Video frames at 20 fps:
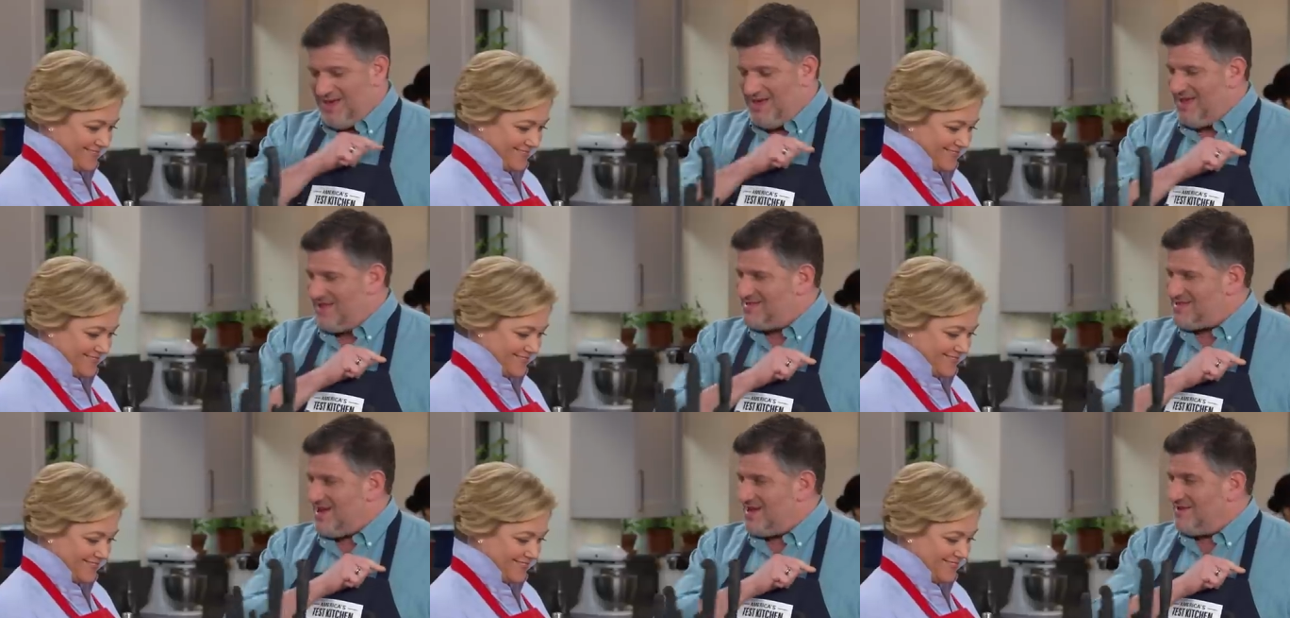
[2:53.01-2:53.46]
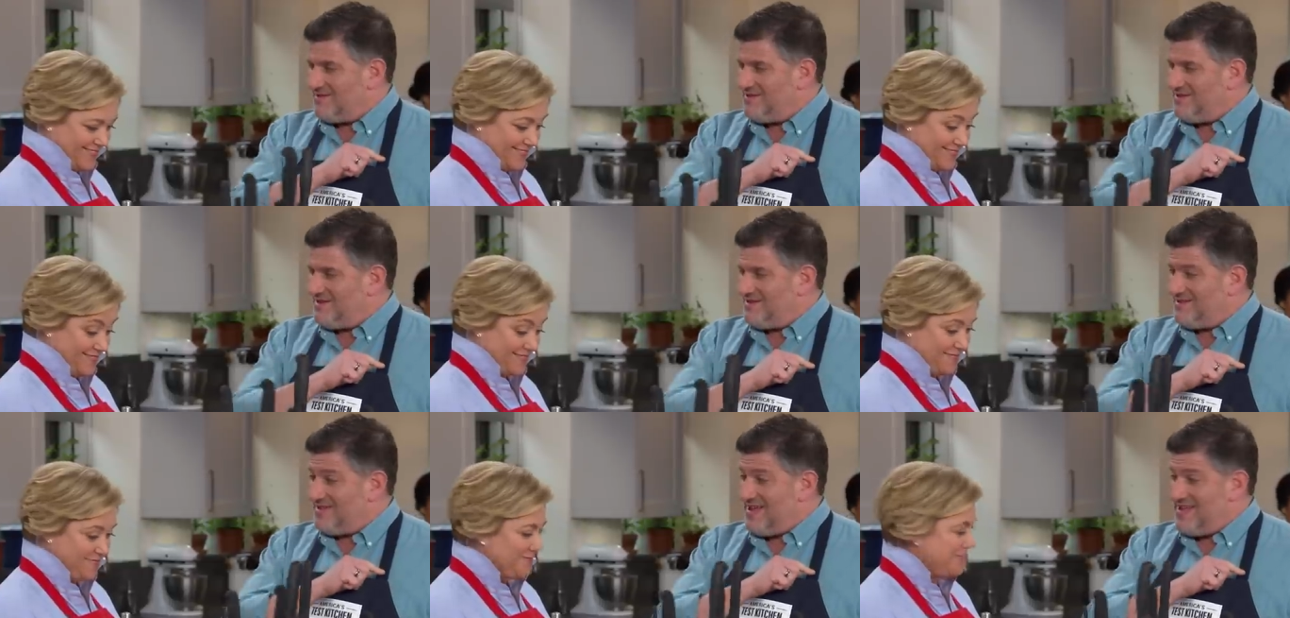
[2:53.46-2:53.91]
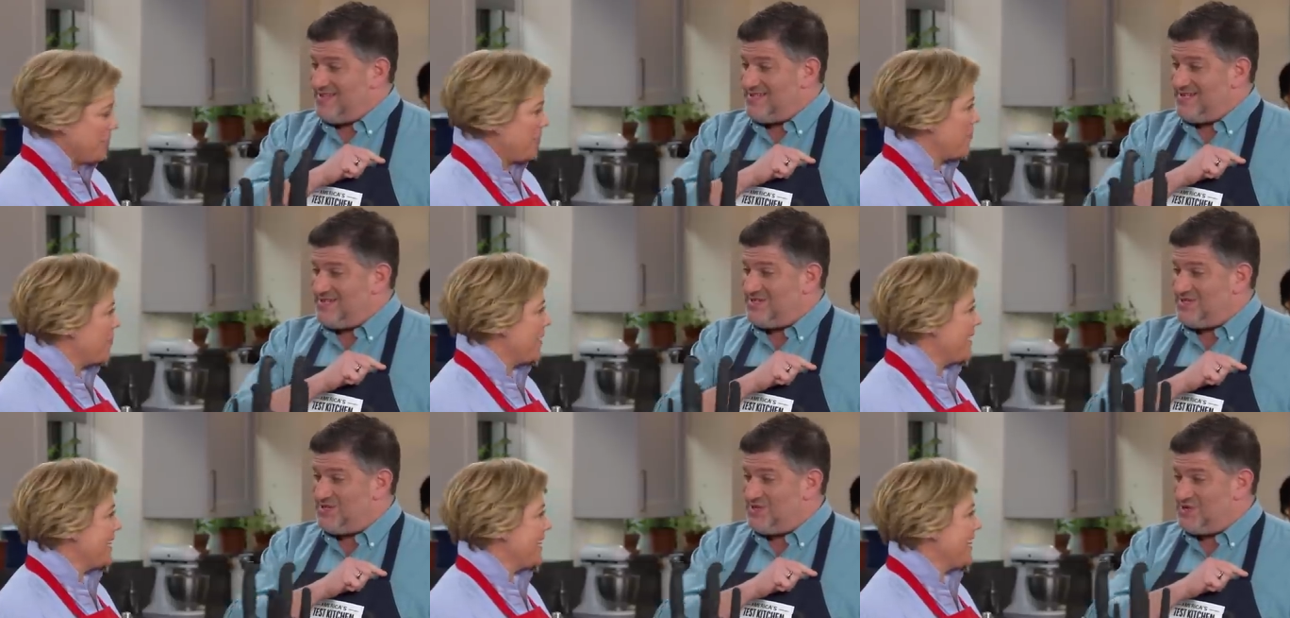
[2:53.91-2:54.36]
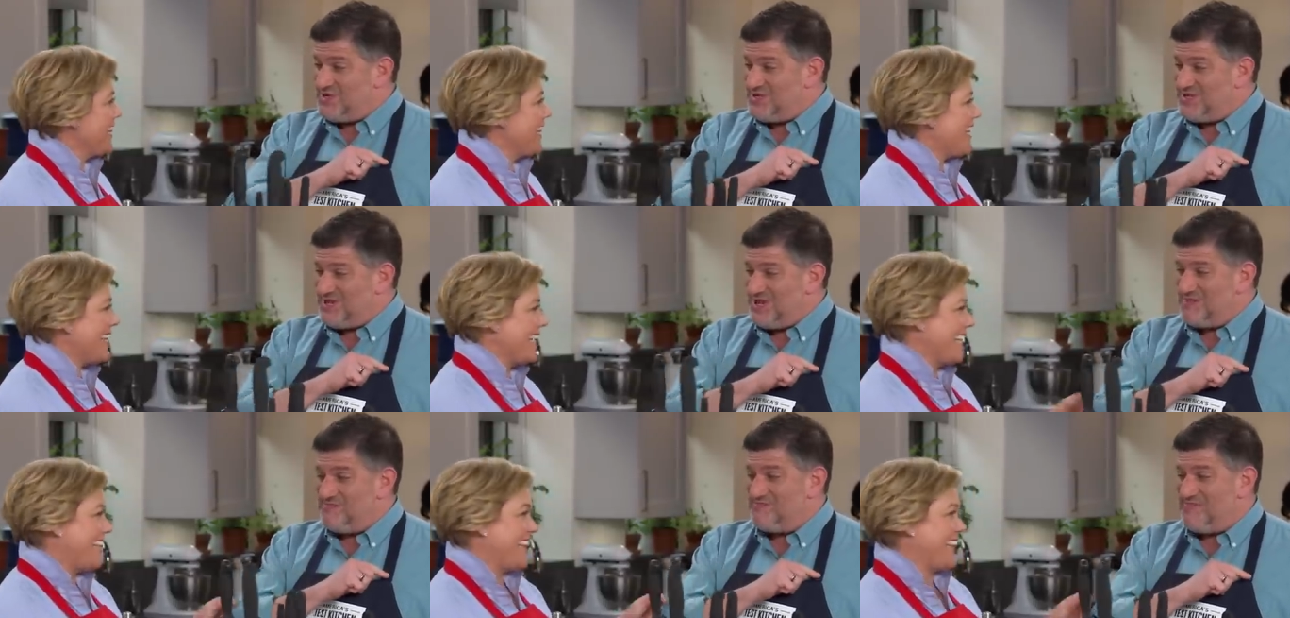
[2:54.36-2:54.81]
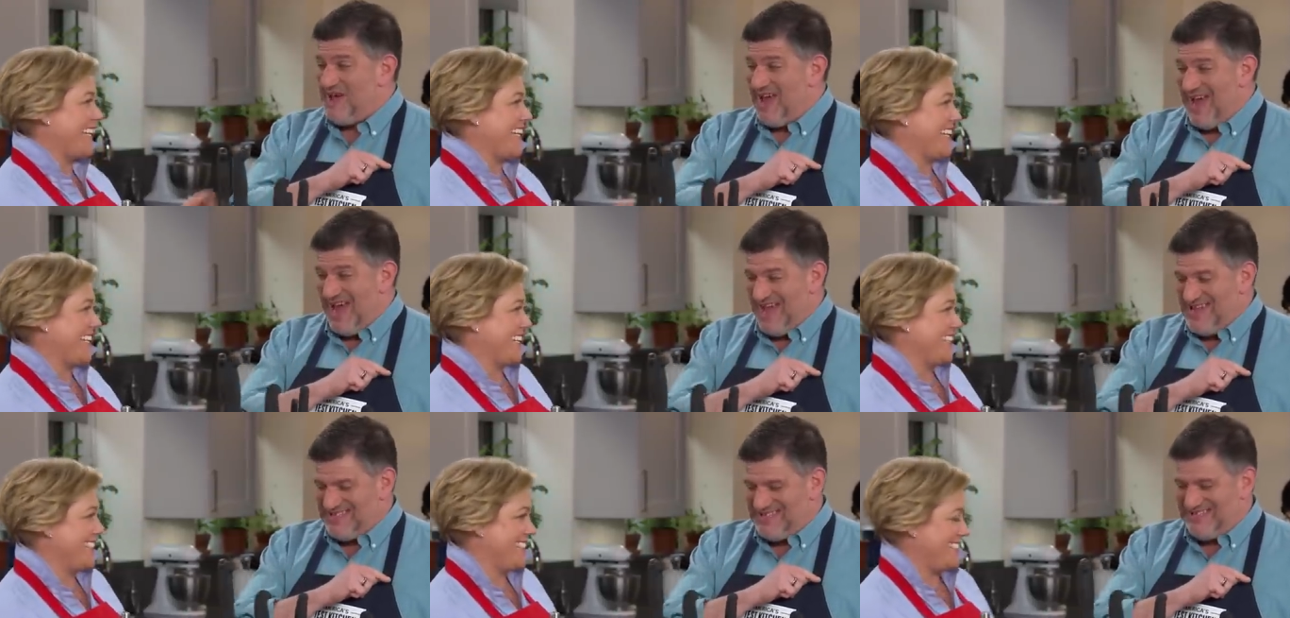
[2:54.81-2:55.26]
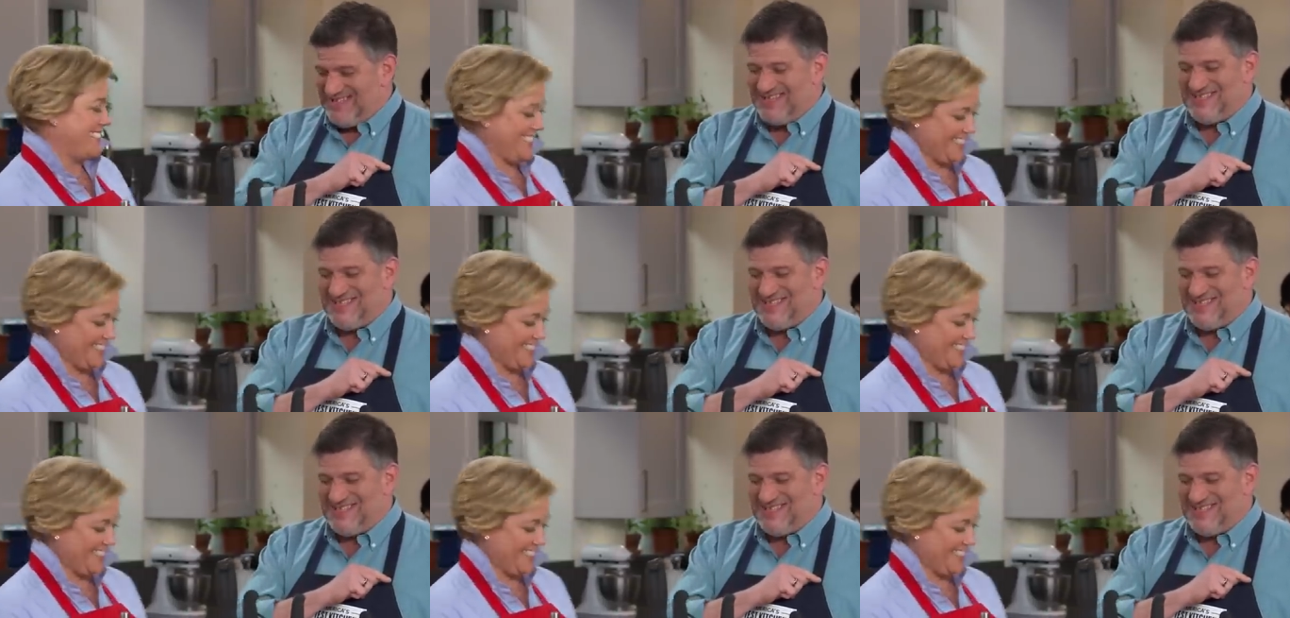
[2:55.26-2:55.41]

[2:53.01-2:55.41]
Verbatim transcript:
Speaker 1: It's on a little Lazy Ooh, Susan like base. That.